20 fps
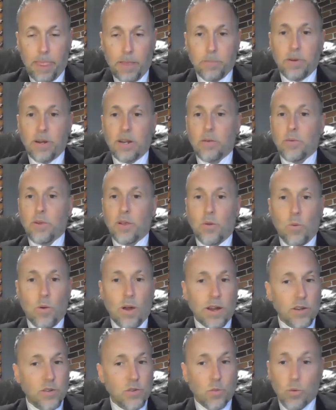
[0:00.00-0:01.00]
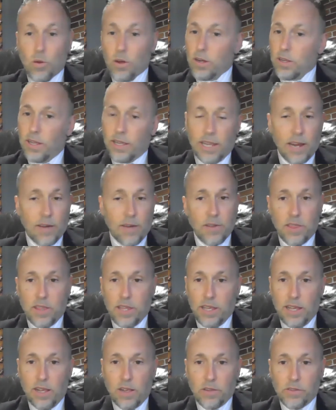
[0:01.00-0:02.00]
but it requires work like
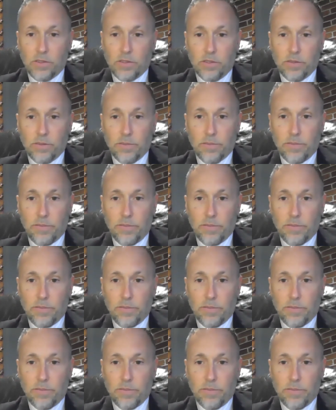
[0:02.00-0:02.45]
everything else.